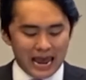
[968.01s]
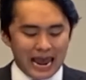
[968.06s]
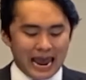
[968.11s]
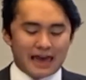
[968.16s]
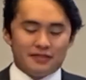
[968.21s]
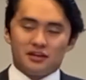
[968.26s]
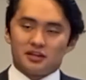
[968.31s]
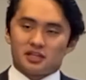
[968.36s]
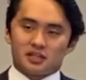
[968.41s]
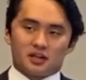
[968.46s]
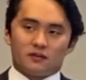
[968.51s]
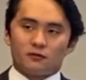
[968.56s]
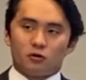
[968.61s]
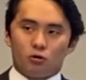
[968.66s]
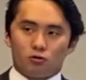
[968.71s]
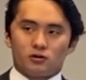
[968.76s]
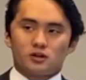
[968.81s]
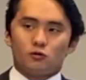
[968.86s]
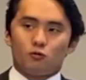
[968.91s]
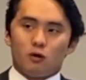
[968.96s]
And this is, of
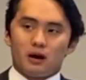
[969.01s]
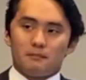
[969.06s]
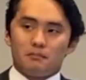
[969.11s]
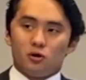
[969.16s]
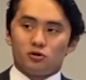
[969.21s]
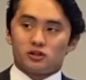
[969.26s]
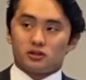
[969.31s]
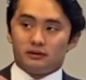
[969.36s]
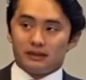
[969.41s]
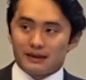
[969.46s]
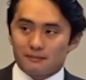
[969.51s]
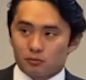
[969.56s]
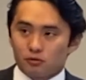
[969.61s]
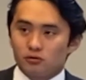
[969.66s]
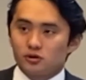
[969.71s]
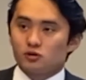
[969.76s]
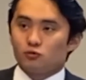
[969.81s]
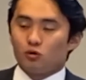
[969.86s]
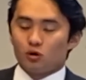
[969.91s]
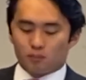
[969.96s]
course, what most
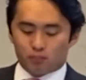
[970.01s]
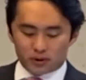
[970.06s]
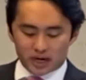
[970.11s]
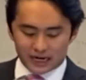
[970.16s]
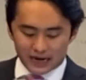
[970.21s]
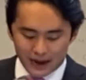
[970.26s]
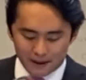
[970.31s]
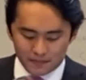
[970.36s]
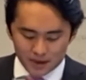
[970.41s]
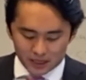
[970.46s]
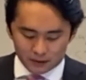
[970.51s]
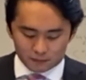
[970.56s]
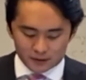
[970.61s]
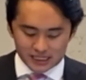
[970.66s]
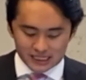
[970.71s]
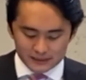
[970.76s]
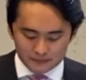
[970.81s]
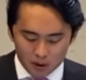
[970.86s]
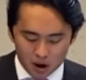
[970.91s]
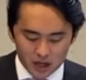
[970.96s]
liberals will bring up in
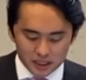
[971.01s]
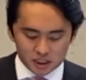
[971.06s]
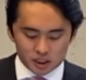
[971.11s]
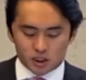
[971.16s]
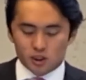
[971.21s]
response